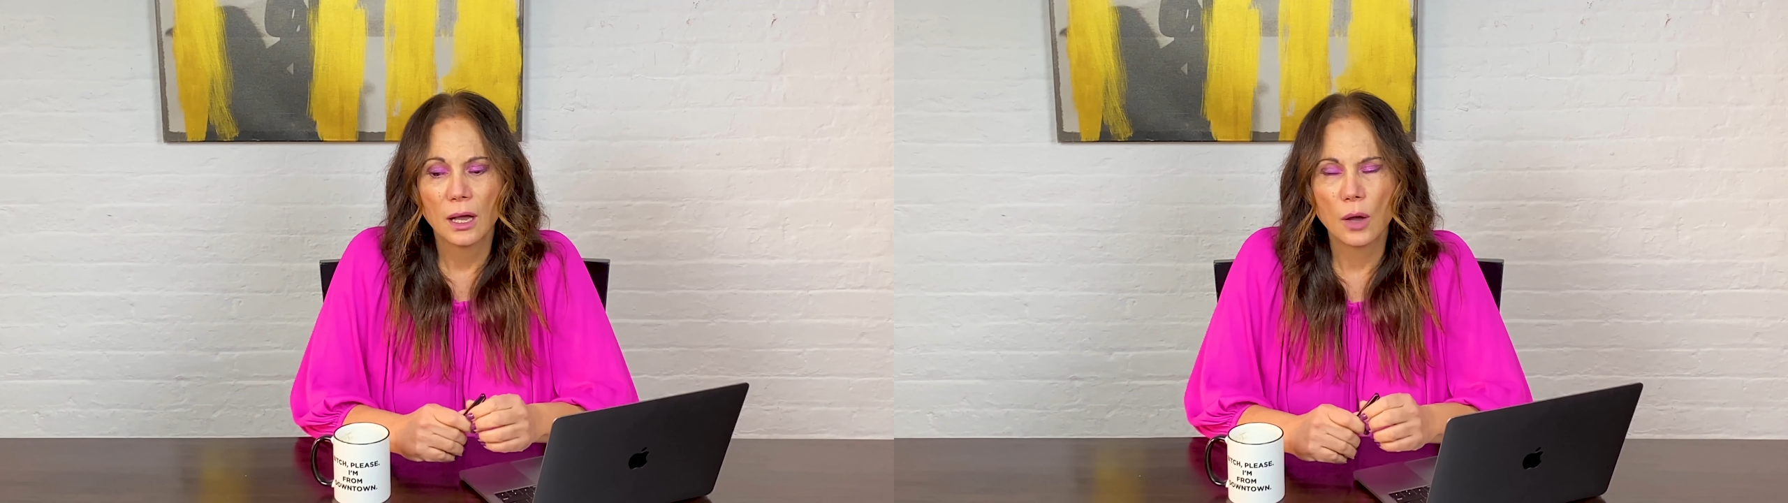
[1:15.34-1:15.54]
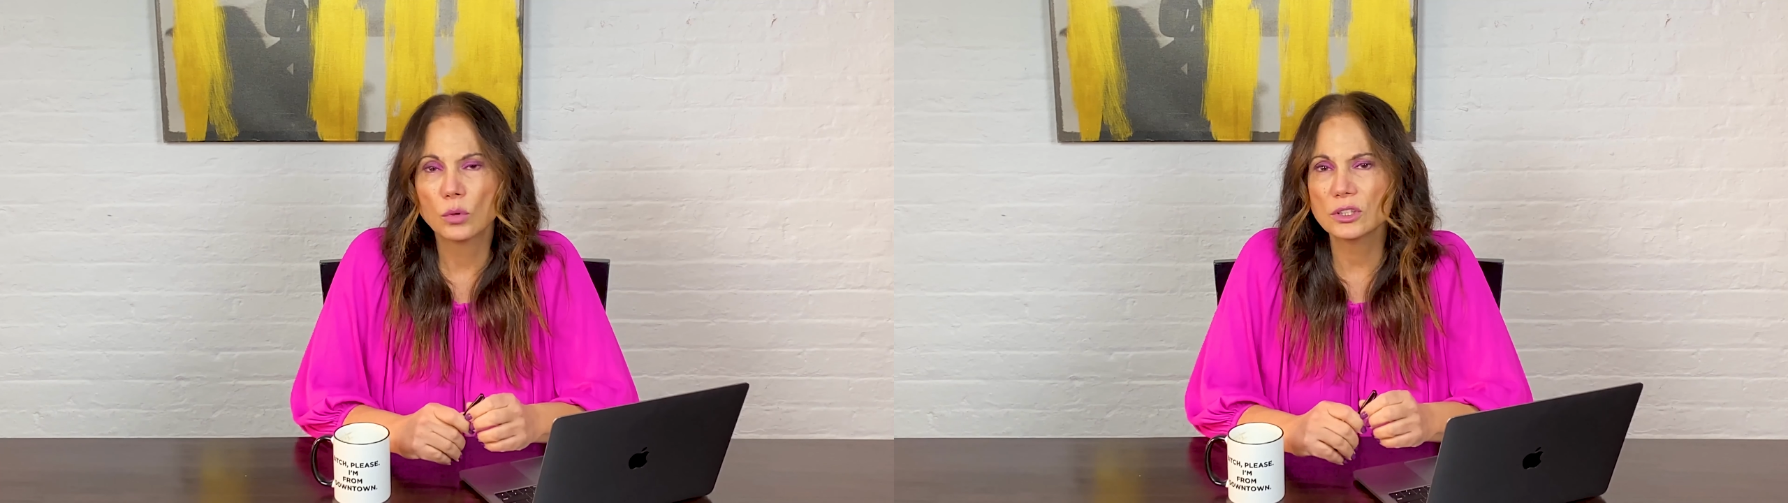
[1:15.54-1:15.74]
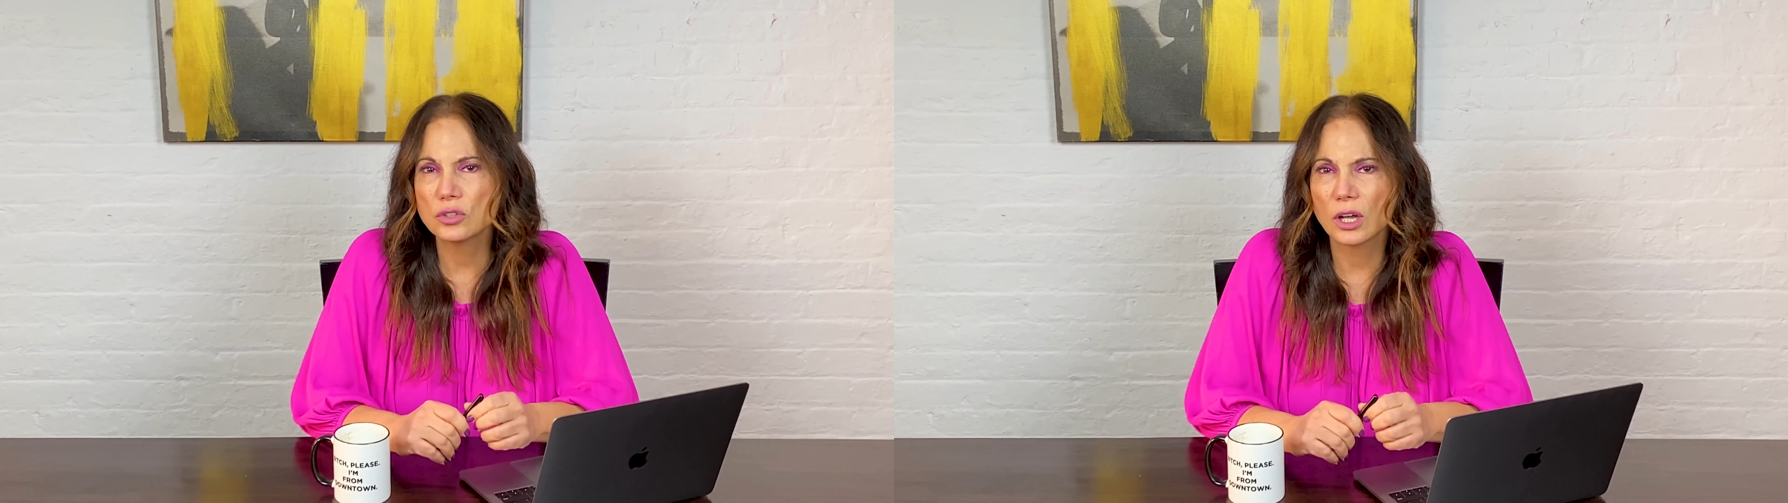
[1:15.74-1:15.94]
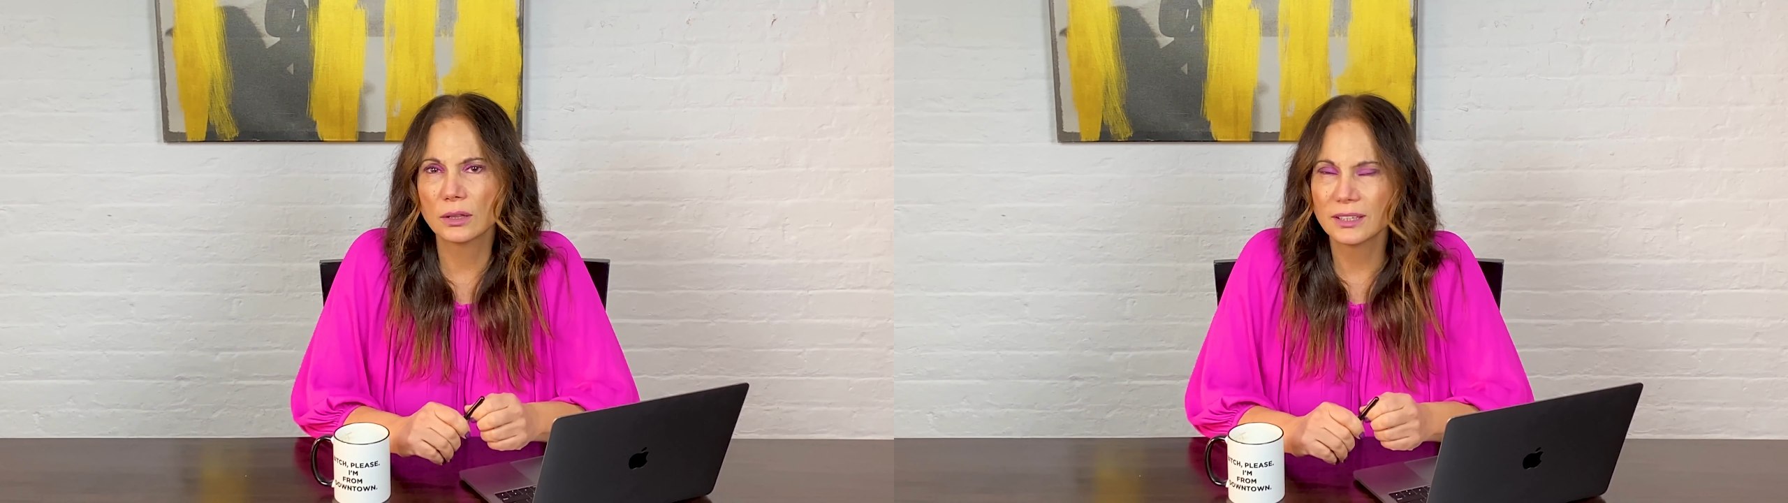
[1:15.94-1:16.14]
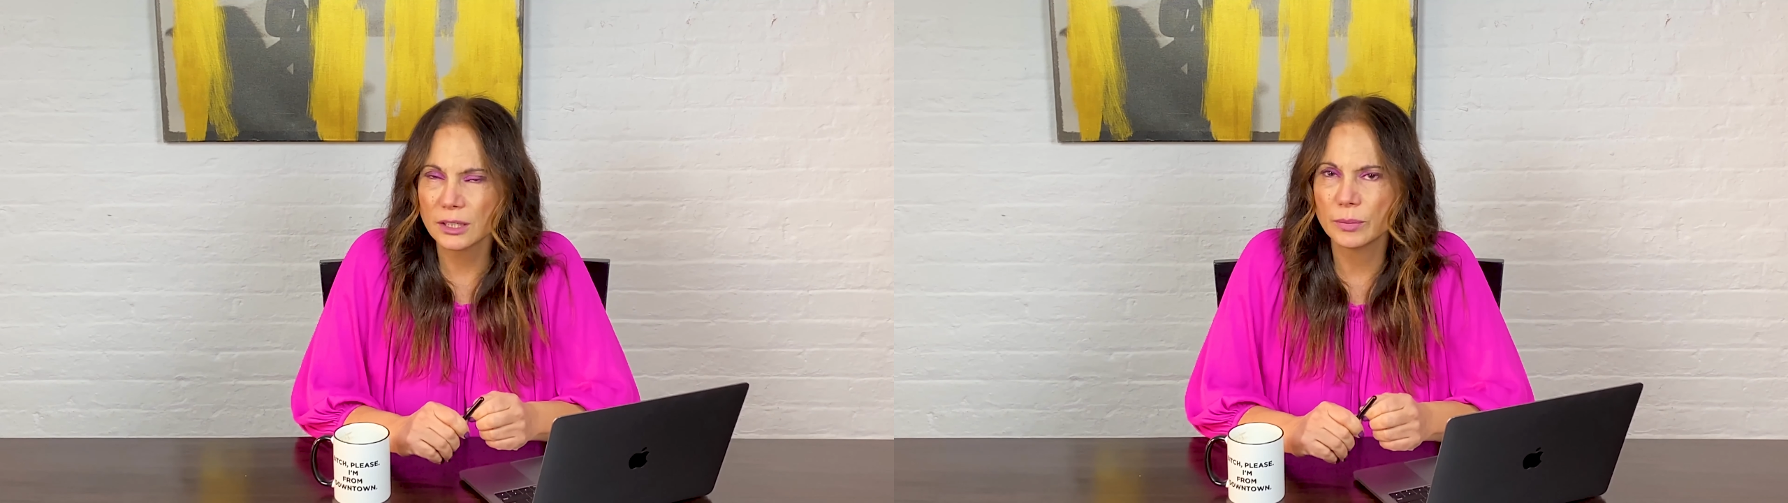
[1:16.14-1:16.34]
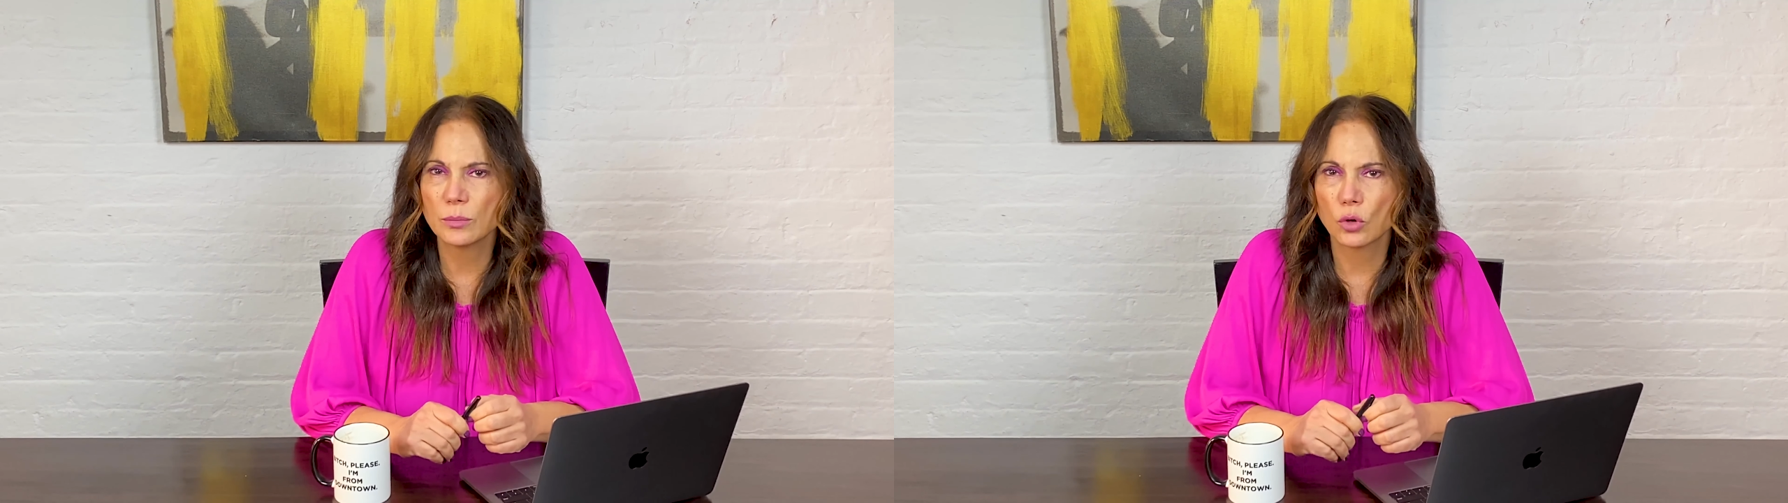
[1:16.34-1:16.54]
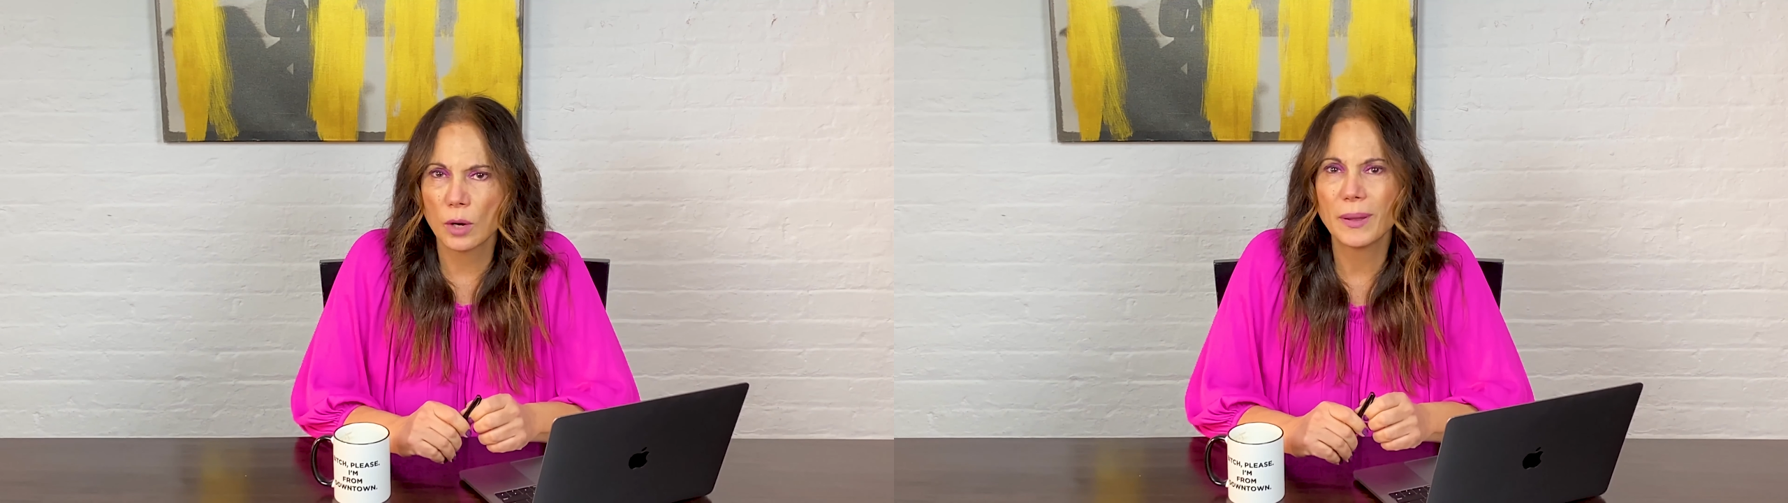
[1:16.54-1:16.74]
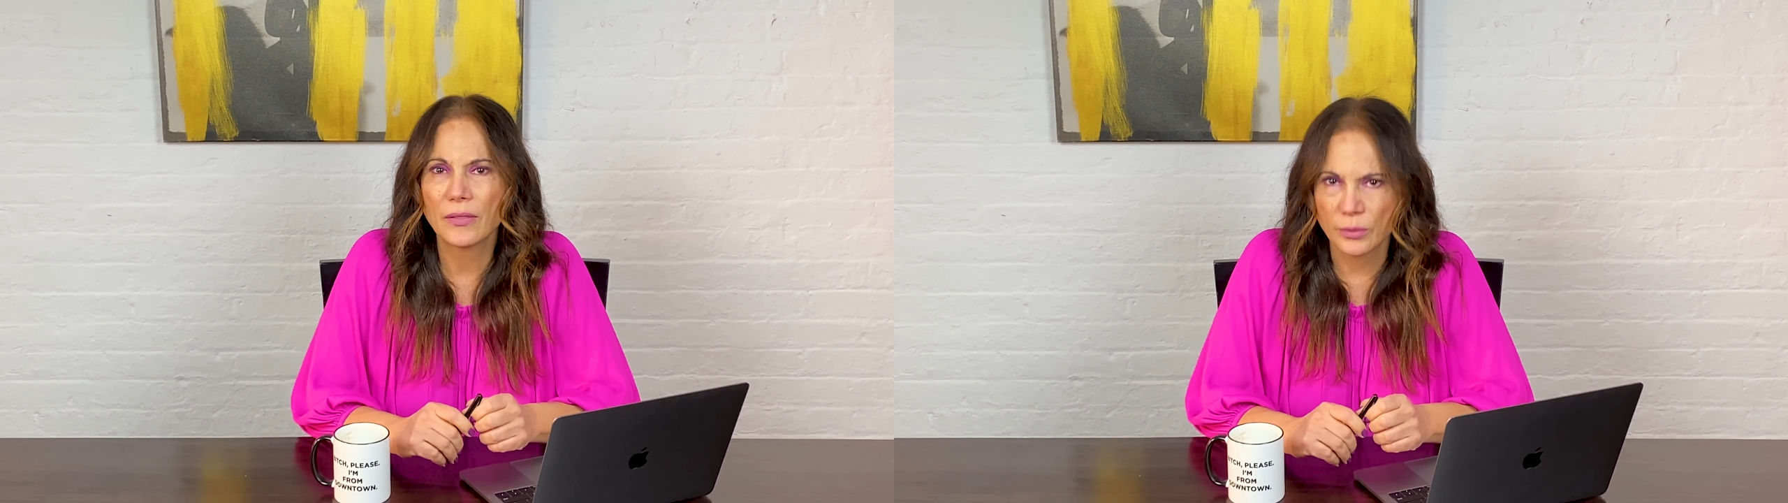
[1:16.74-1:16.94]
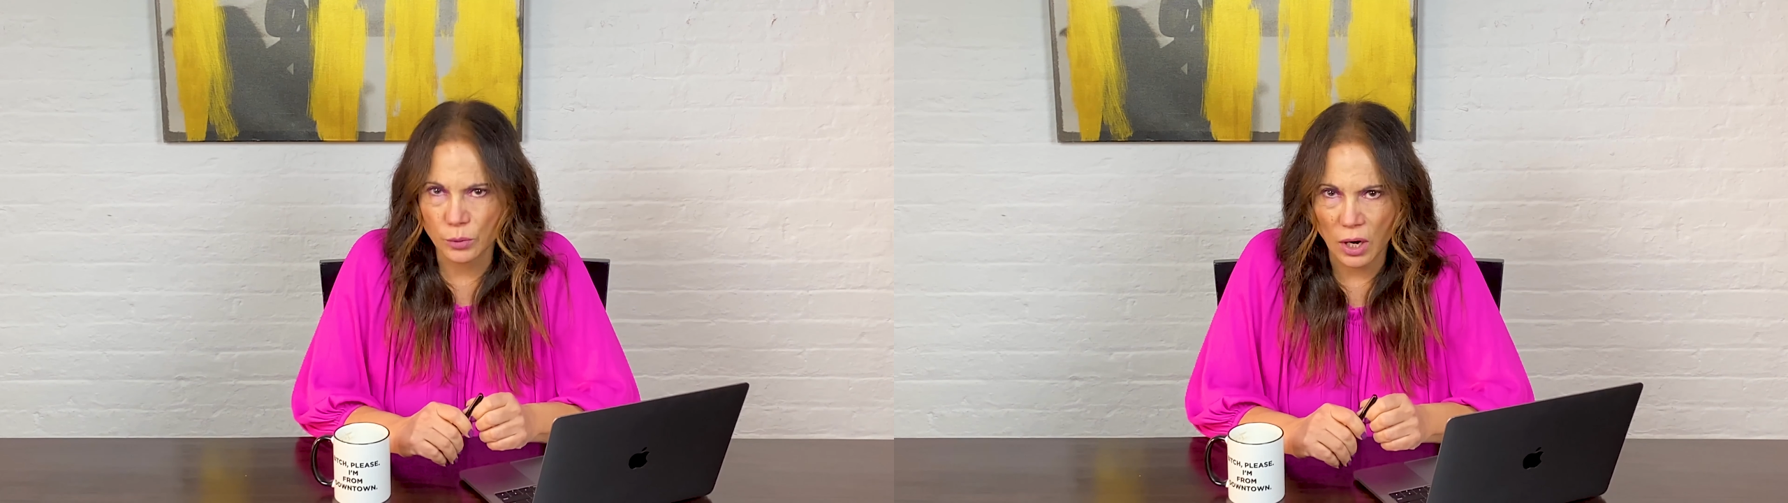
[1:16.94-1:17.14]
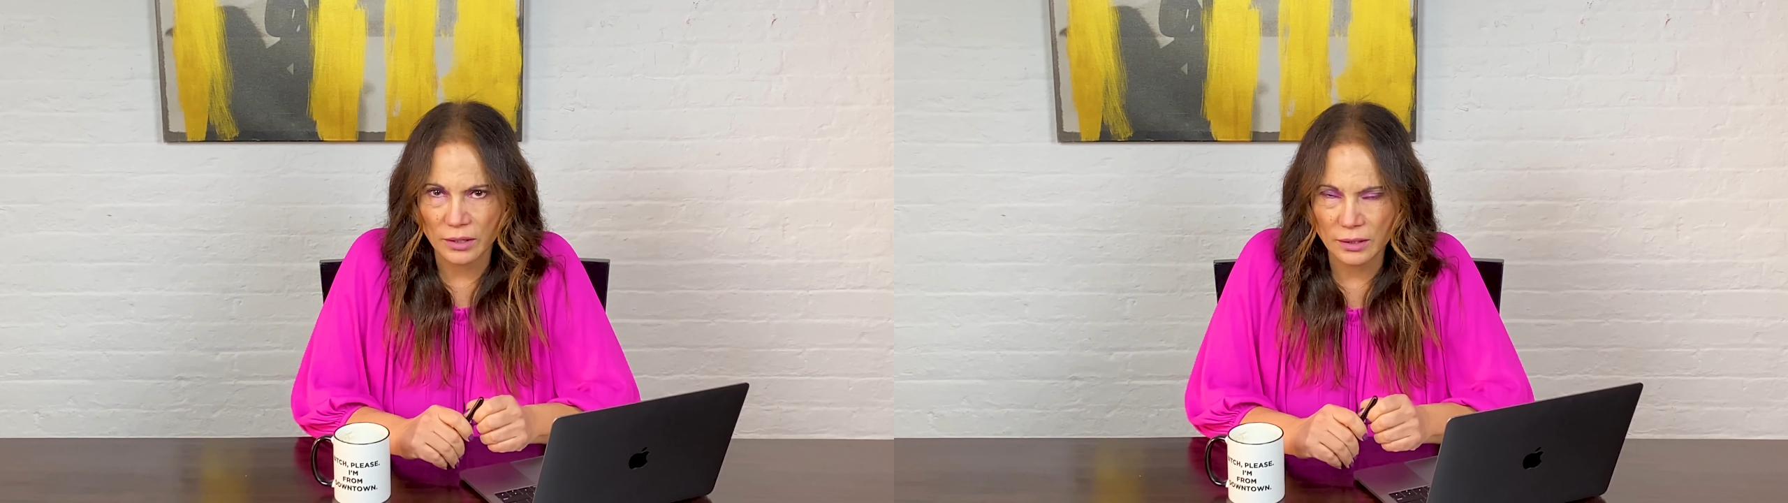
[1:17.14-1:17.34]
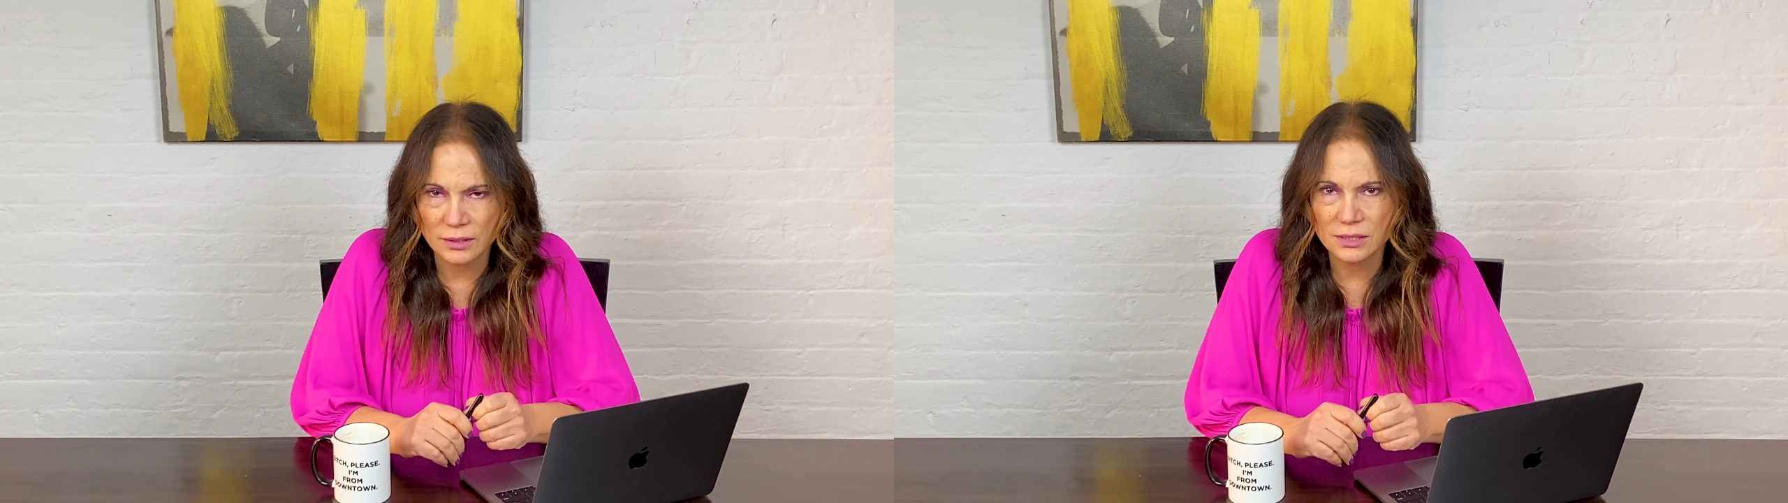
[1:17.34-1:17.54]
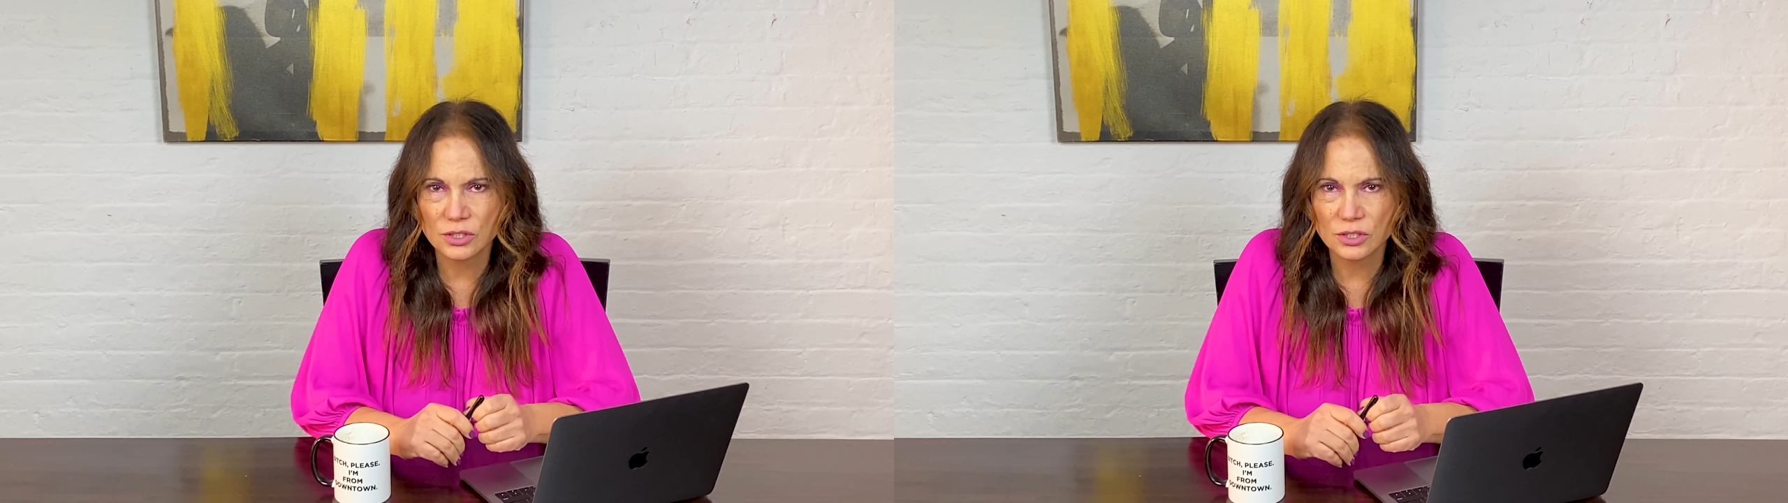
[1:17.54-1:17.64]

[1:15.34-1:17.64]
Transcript: I want to talk a little bit more about the product.